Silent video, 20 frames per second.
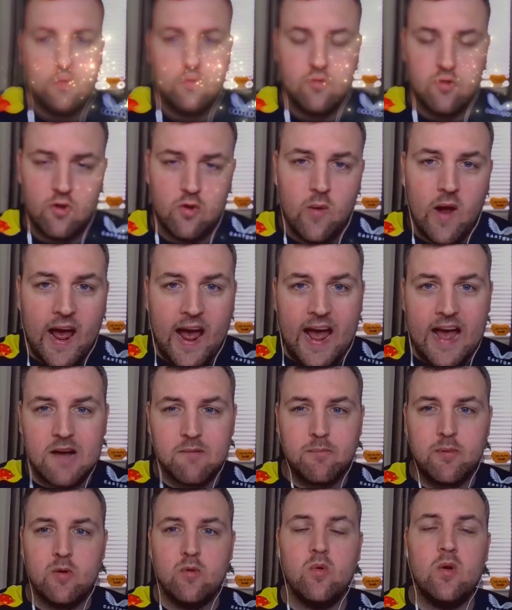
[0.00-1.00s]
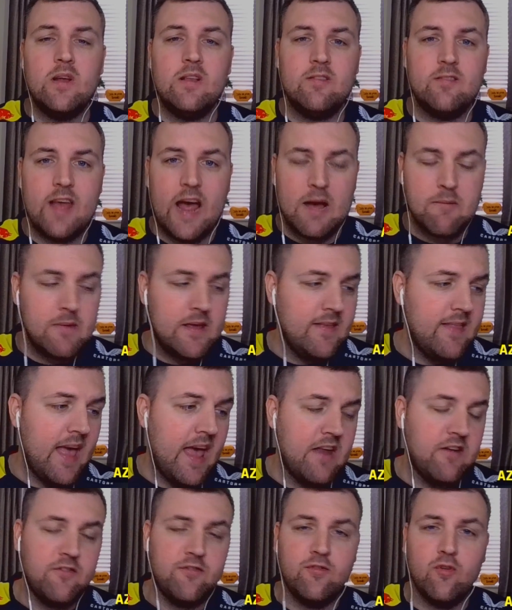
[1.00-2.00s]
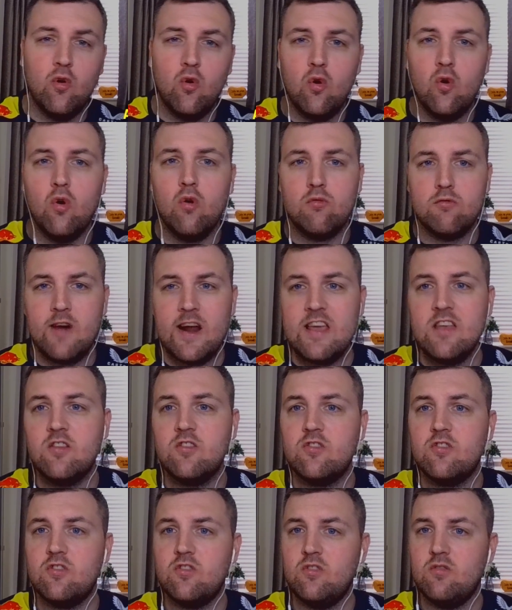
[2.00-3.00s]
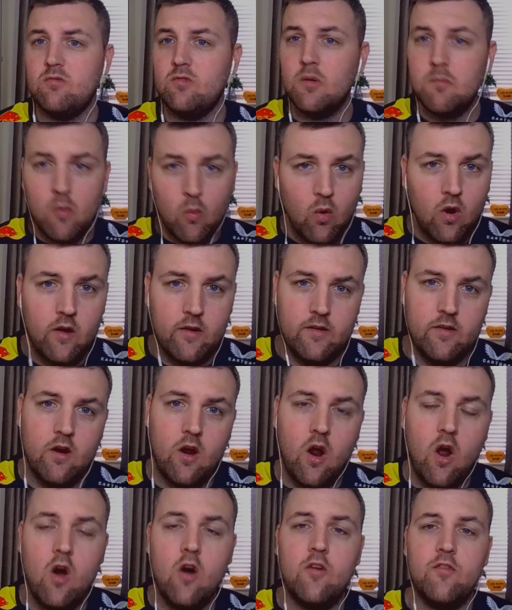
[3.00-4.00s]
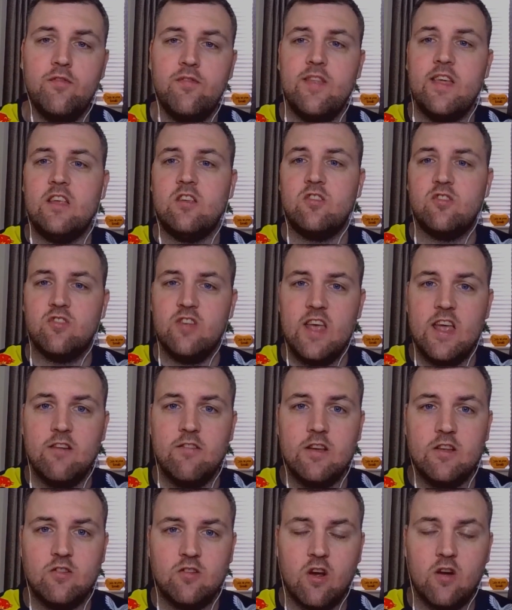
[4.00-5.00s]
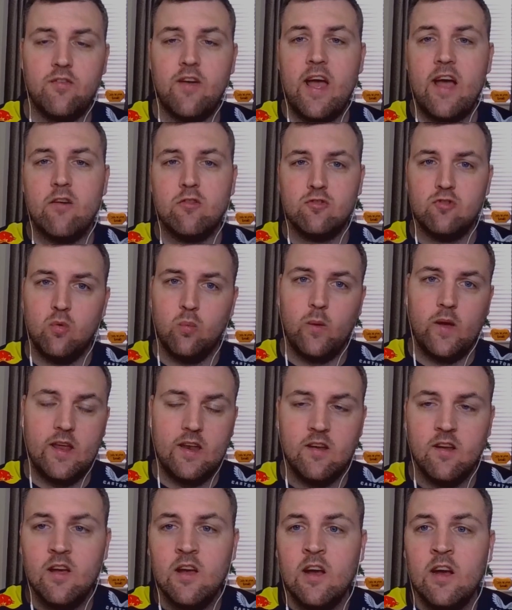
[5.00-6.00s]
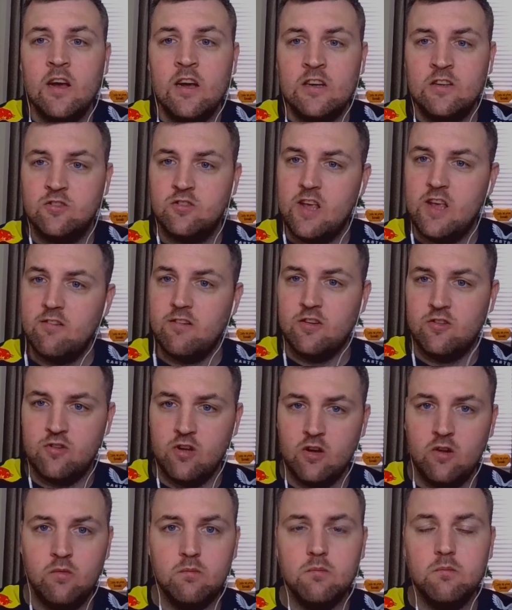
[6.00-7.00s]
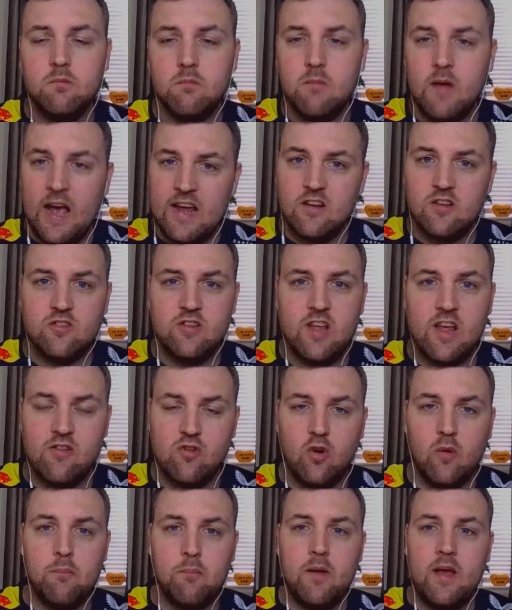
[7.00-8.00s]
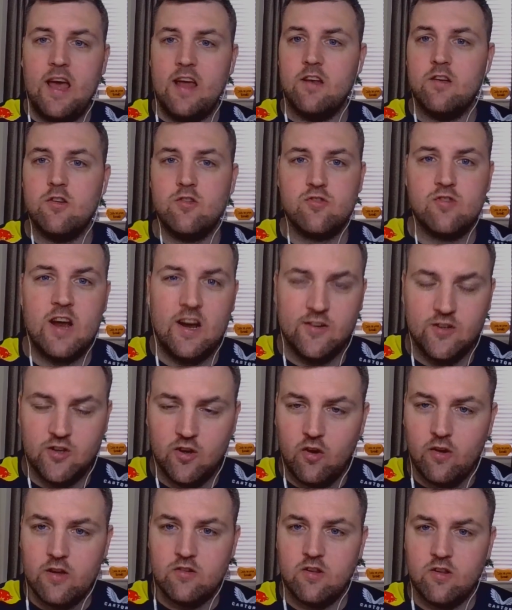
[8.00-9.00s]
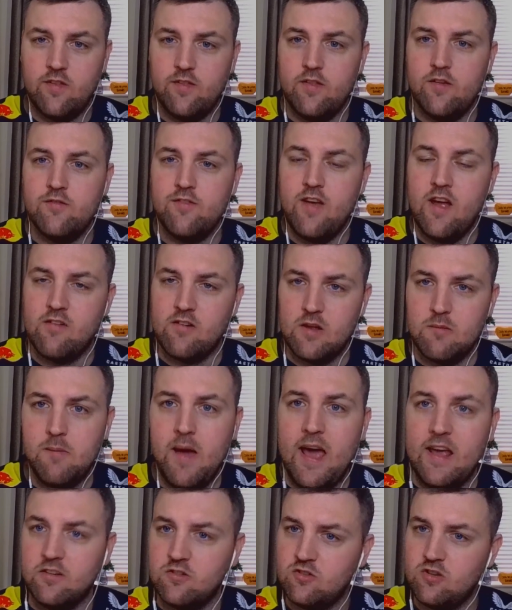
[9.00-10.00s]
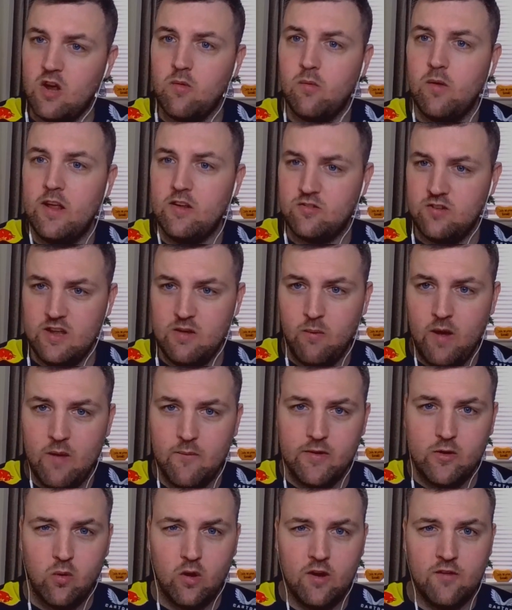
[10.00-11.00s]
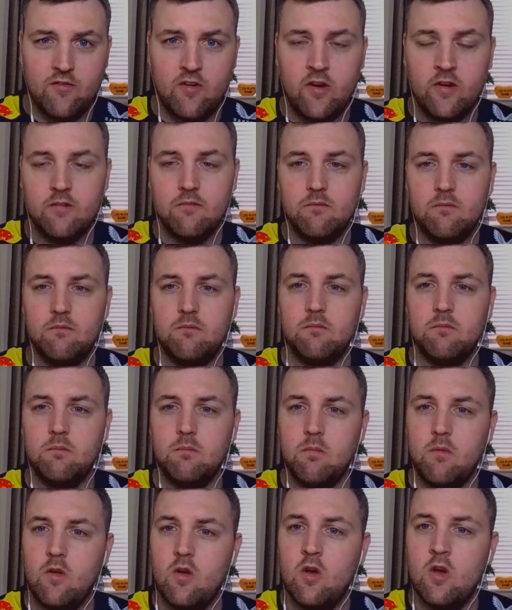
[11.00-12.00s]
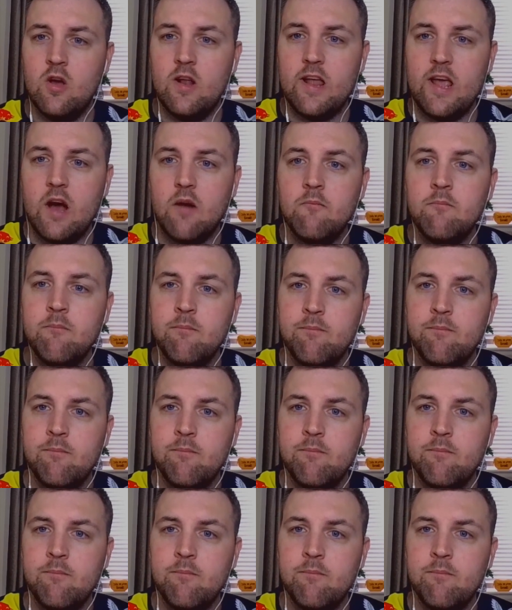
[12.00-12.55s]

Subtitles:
to Abu Dhabi then for race number 1 of this series of how to win Series 2 and set up and strategize the very best. So let's see where we qualify early on.